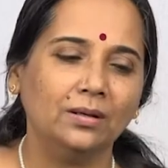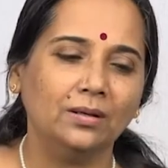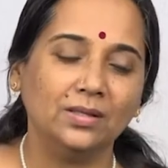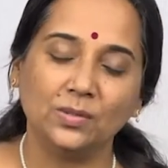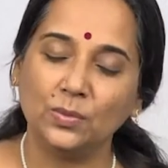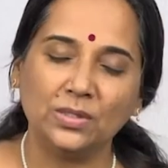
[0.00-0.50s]

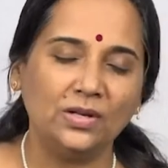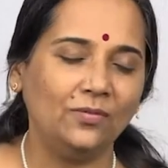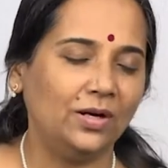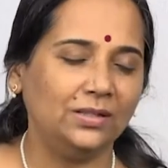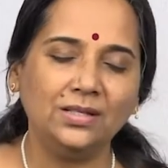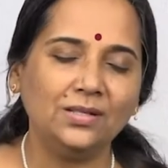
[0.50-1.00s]
Especially
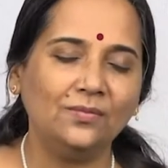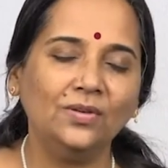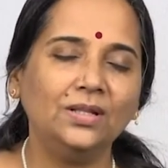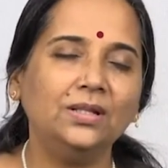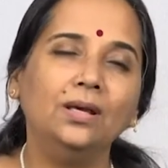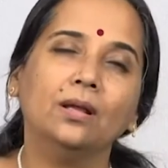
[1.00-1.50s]
vadi,
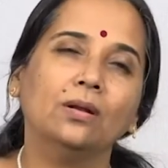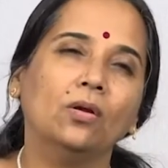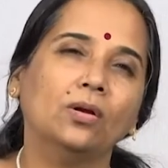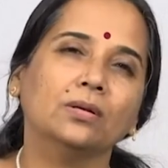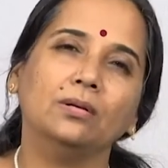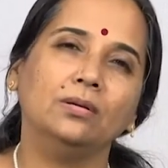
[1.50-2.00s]
samvadi are
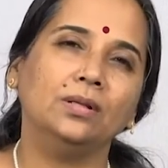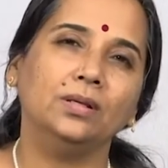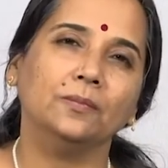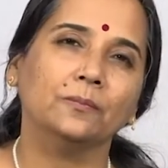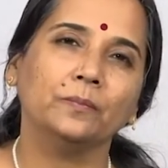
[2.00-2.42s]
not really